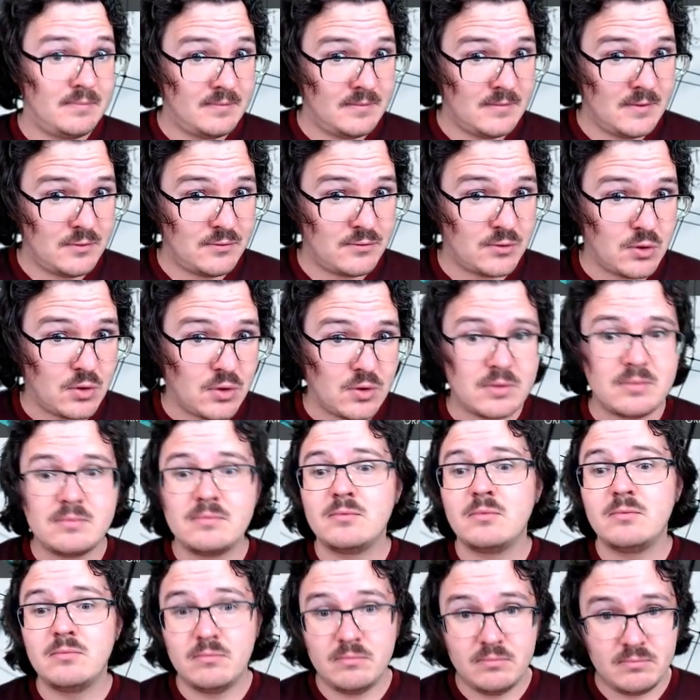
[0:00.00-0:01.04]
for
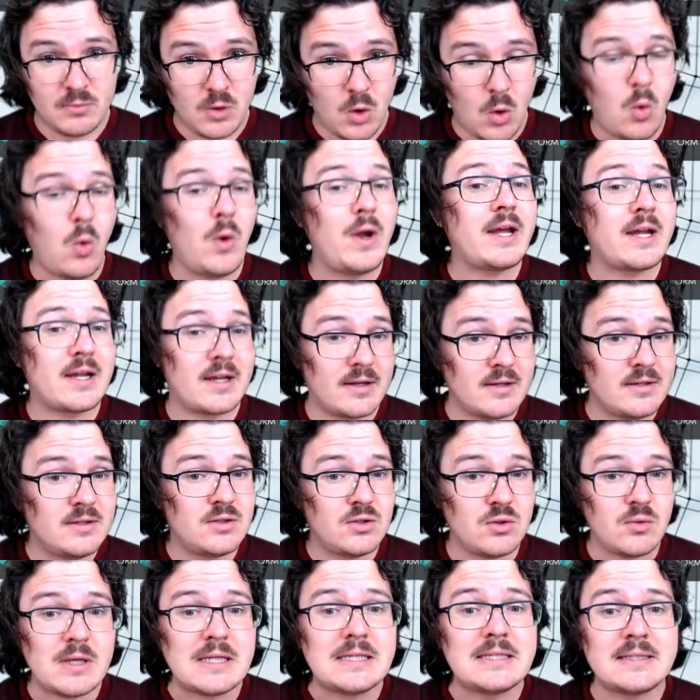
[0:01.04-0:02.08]
quick
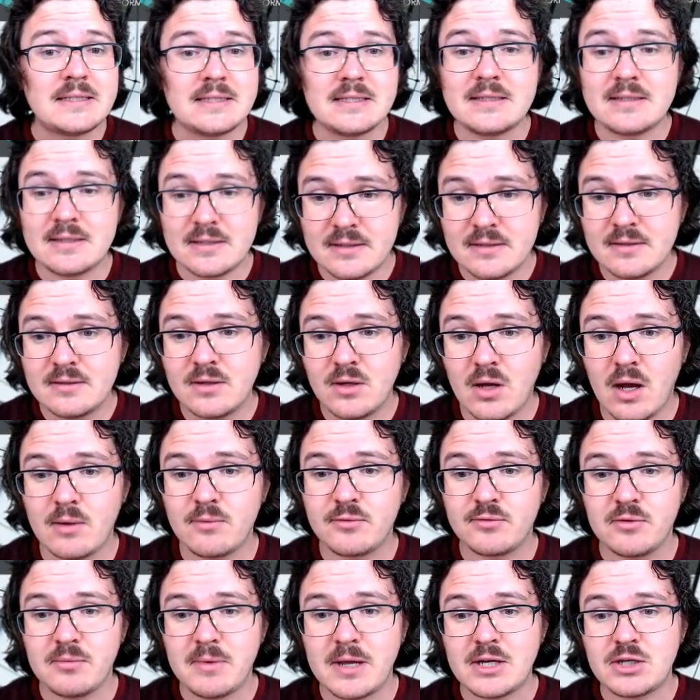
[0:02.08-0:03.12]
to instant
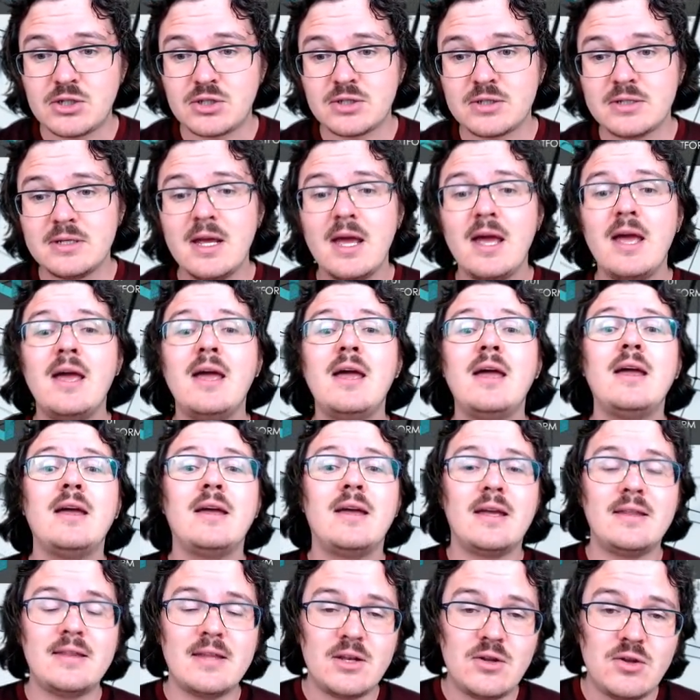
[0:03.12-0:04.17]
confirmation.
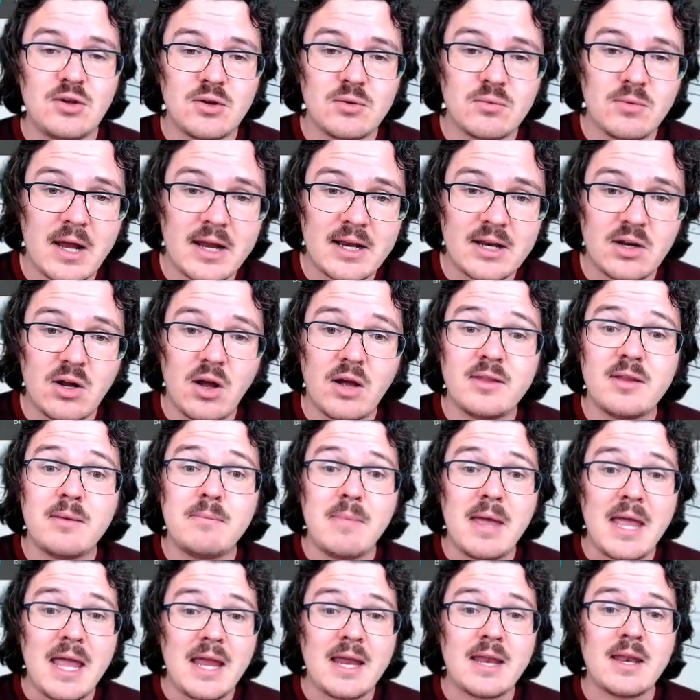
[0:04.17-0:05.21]
And then you can write it on the
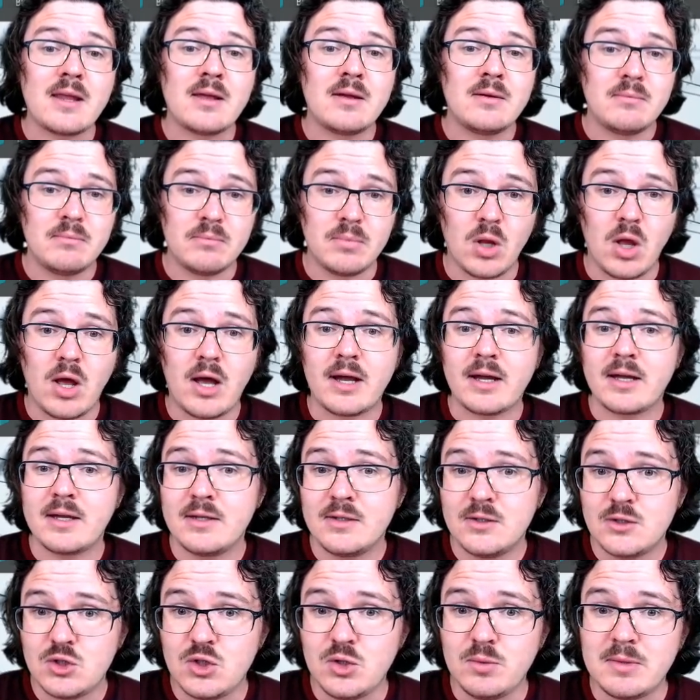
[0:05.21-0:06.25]
main block
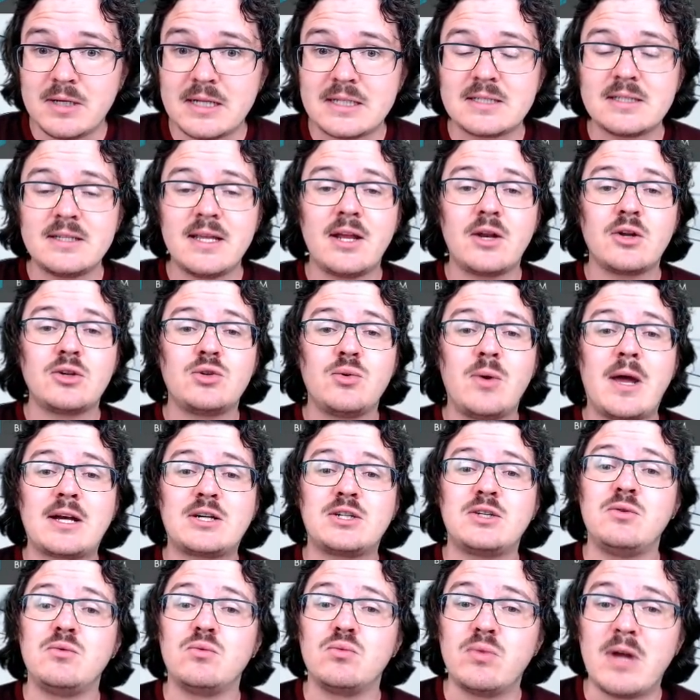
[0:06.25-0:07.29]
2 minutes later to
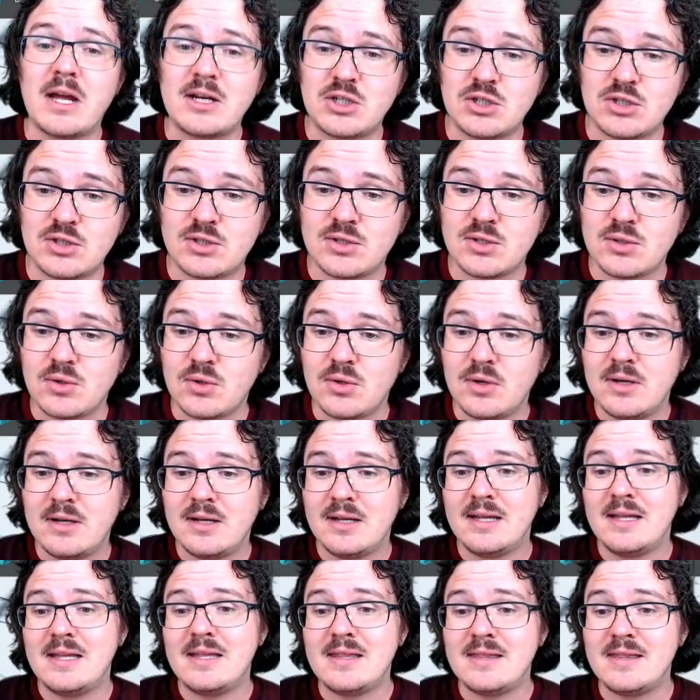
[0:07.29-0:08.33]
actually register
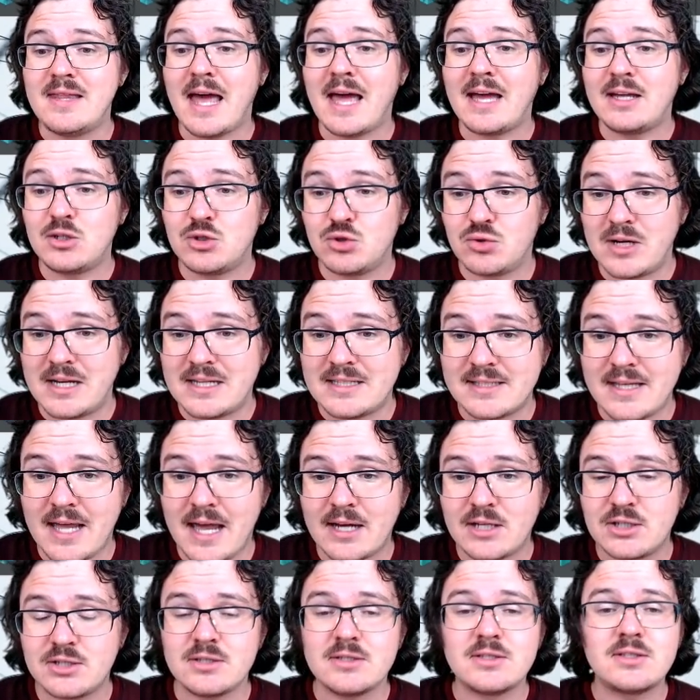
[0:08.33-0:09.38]
that
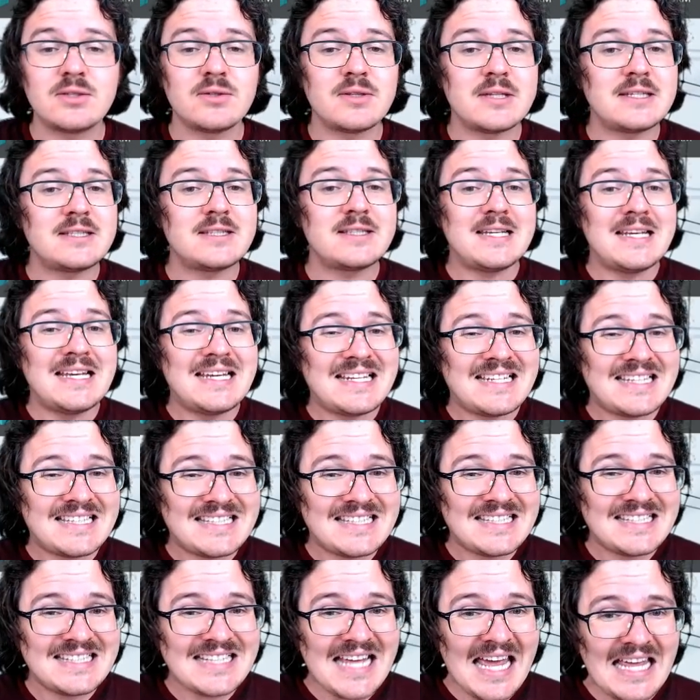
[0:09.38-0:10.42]
transaction. So this, in a
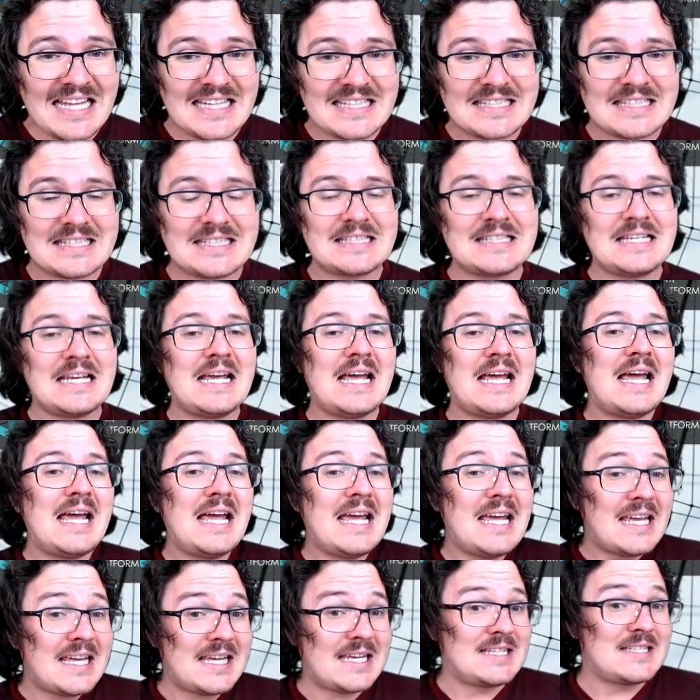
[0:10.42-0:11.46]
sense,
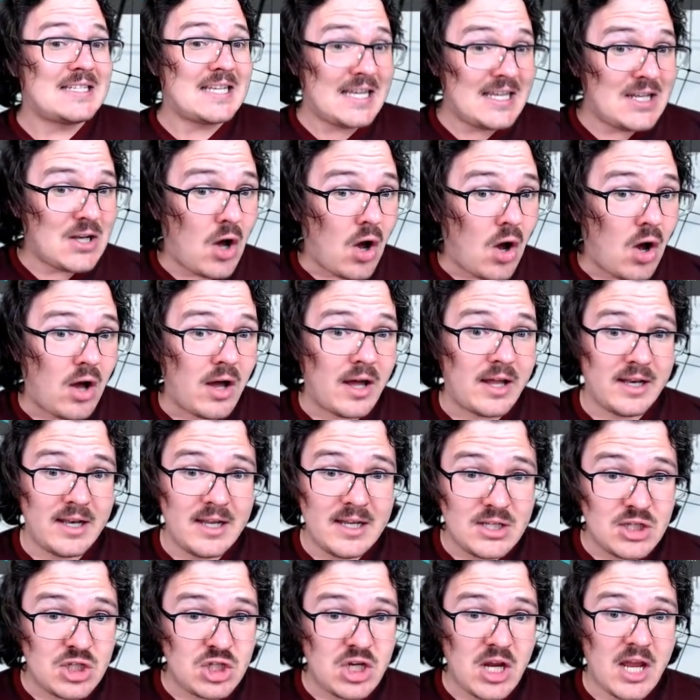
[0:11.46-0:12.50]
is an
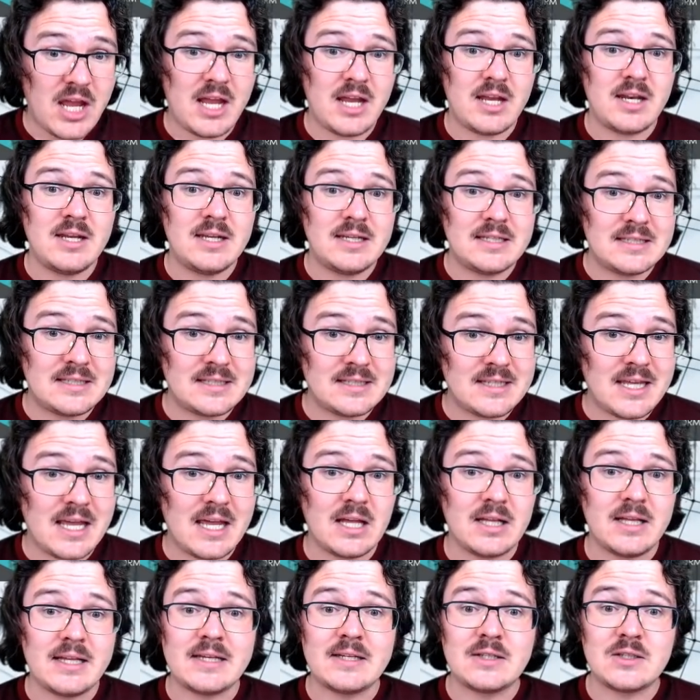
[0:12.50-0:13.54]
on-chain
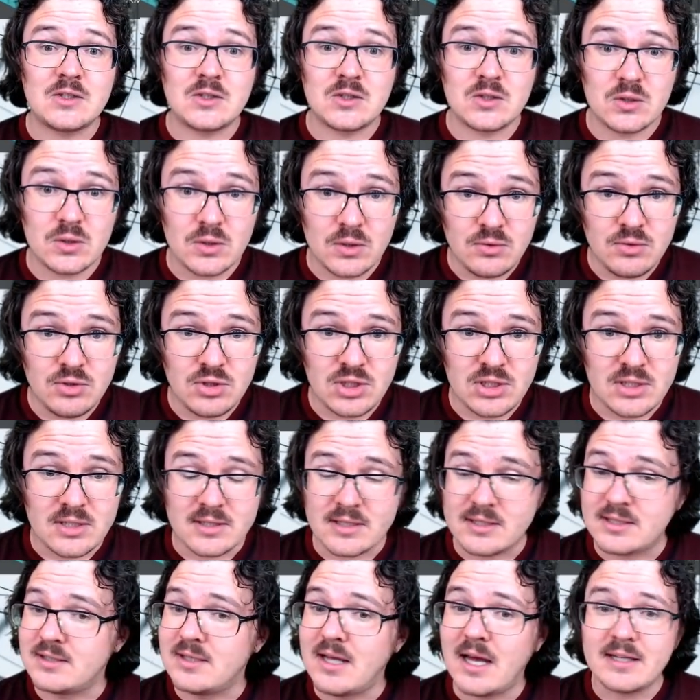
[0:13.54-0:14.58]
scaling solution.
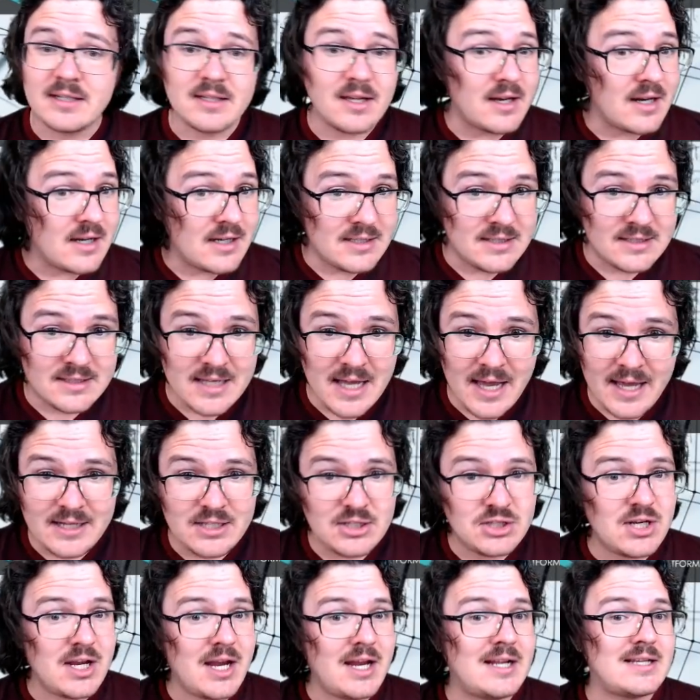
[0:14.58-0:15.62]
It's not done on a side
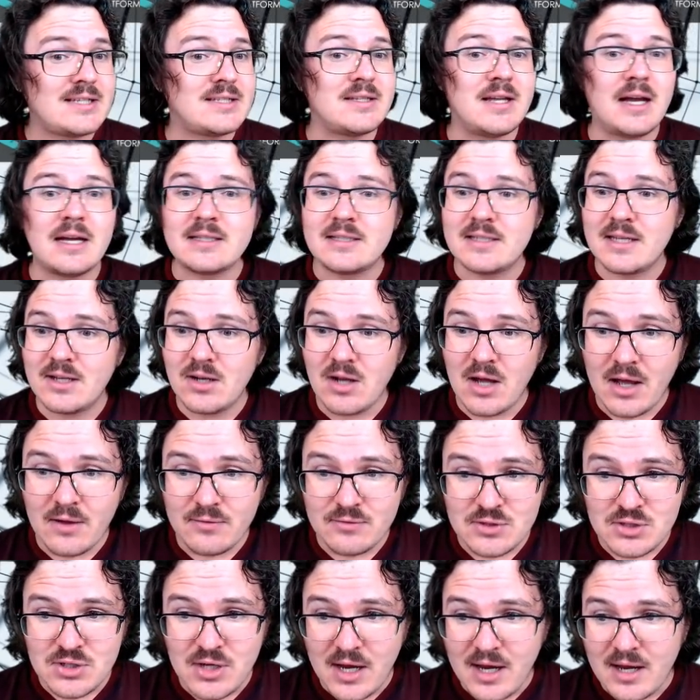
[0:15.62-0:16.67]
chain. It's not done
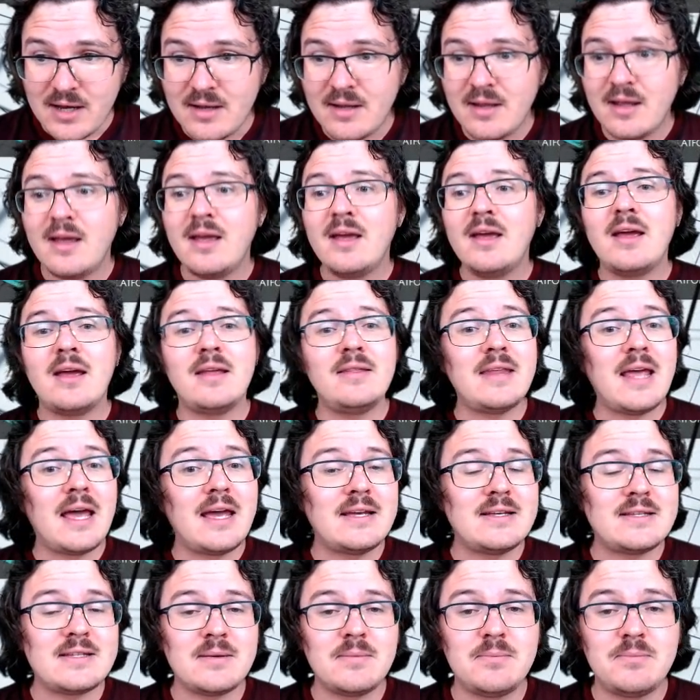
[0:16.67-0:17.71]
off-chain. And that
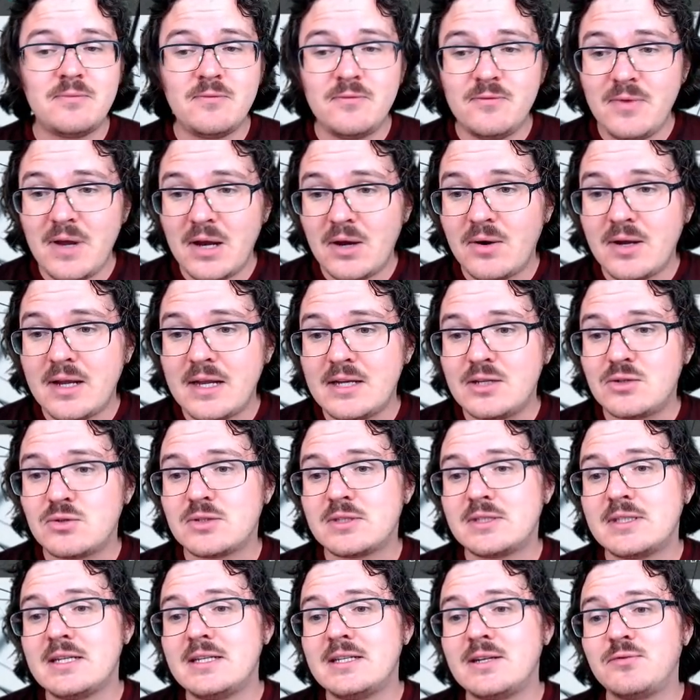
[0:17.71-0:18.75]
is a very
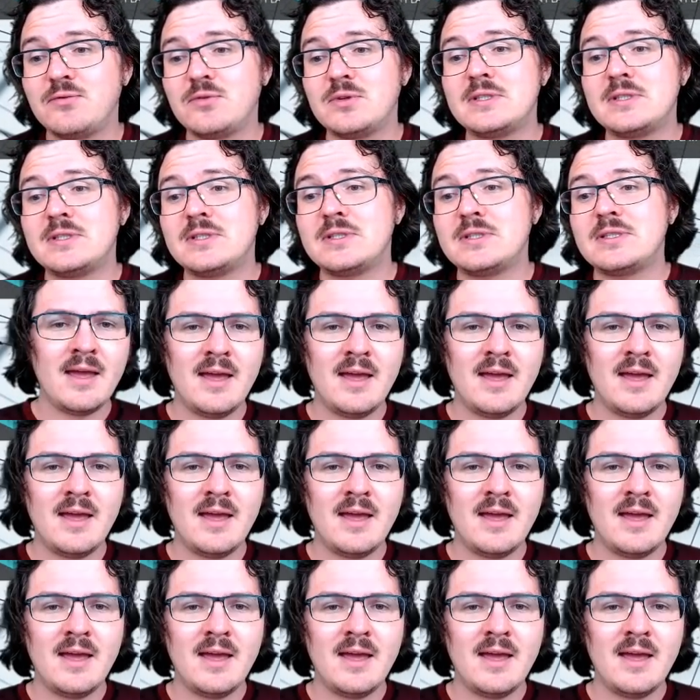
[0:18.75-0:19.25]
interesting difference.